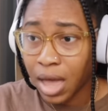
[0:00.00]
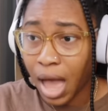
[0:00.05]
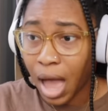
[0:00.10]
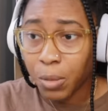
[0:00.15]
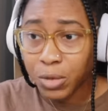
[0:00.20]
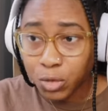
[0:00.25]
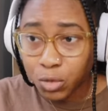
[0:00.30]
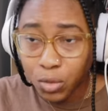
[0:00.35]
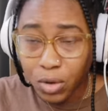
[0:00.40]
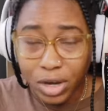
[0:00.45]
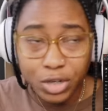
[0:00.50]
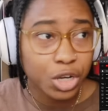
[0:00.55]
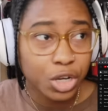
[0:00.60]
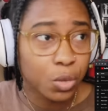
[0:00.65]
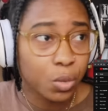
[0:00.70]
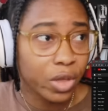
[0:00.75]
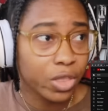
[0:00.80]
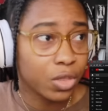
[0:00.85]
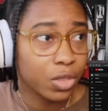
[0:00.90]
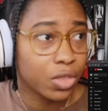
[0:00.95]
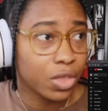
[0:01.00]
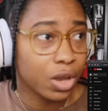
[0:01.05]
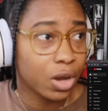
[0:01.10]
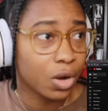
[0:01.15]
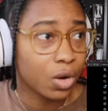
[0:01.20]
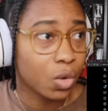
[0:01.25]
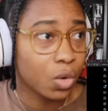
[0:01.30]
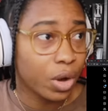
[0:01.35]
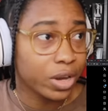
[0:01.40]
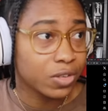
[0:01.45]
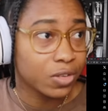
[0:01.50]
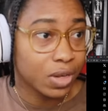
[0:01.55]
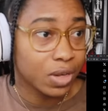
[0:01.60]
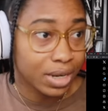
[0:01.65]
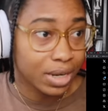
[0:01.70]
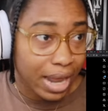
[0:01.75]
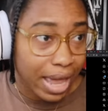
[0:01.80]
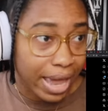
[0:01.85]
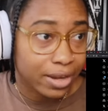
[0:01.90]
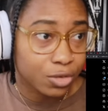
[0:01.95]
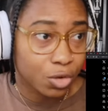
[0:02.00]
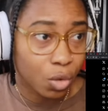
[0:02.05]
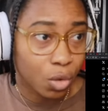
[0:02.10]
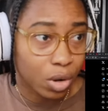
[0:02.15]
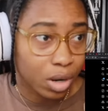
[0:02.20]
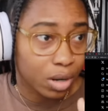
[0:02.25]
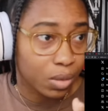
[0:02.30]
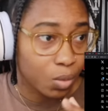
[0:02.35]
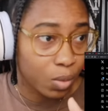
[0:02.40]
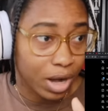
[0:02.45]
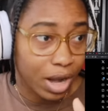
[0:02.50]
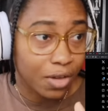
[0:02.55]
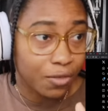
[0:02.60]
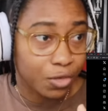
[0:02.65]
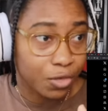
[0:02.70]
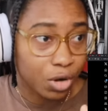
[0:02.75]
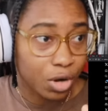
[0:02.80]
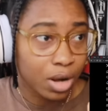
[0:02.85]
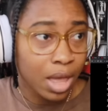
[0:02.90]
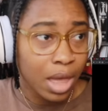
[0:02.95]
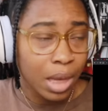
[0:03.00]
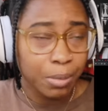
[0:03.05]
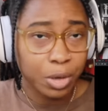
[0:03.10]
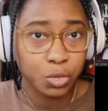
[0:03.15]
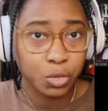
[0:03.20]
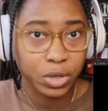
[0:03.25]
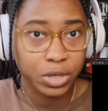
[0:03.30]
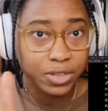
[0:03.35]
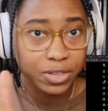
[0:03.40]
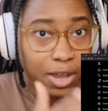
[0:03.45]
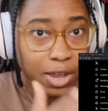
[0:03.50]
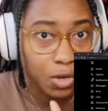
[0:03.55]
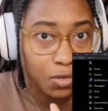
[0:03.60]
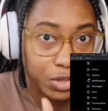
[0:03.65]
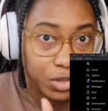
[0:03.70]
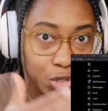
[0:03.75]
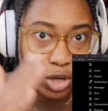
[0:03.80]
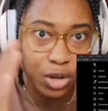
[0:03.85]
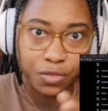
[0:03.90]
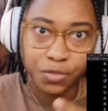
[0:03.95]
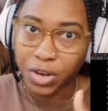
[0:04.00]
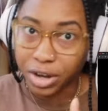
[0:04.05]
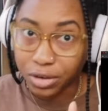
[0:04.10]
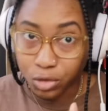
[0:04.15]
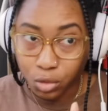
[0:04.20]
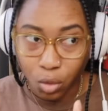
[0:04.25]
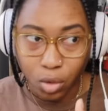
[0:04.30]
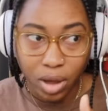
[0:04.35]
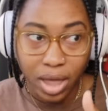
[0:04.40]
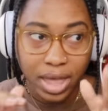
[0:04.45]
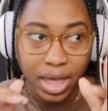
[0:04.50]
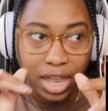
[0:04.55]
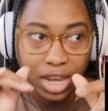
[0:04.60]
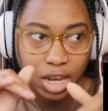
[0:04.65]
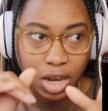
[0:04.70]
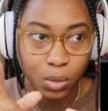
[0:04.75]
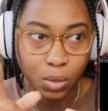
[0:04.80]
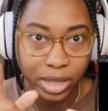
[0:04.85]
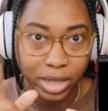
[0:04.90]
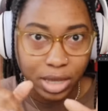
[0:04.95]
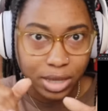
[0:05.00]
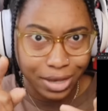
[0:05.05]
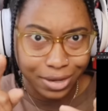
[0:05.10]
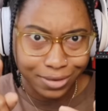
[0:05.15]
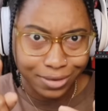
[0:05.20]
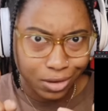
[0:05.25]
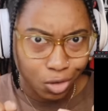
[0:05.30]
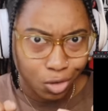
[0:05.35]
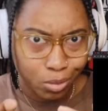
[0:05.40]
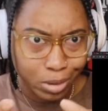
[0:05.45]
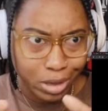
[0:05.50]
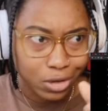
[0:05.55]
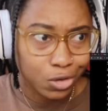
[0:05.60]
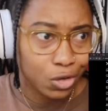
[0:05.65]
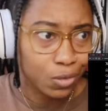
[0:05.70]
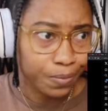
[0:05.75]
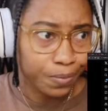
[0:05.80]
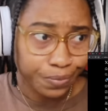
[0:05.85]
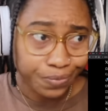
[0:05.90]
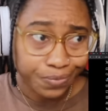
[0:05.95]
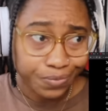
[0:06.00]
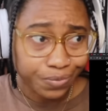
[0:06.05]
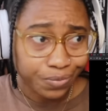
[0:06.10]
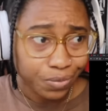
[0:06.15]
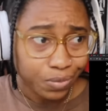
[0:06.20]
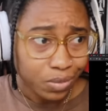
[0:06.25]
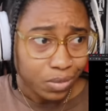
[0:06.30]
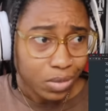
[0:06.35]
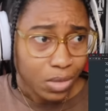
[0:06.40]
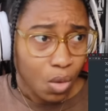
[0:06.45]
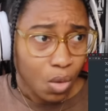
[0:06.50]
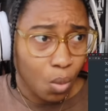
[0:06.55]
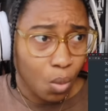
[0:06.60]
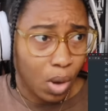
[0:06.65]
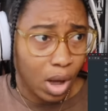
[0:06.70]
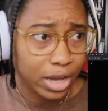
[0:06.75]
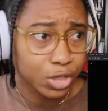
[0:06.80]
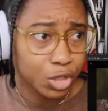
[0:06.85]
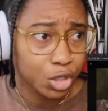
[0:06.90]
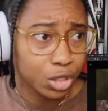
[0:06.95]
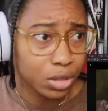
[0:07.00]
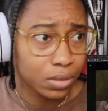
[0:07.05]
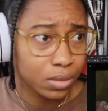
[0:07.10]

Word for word: I was questioning whether they're going to connect or whatever between Tunnel Vision and Faerie Soirée, and y'all were like, yes they do, bitch. Watch.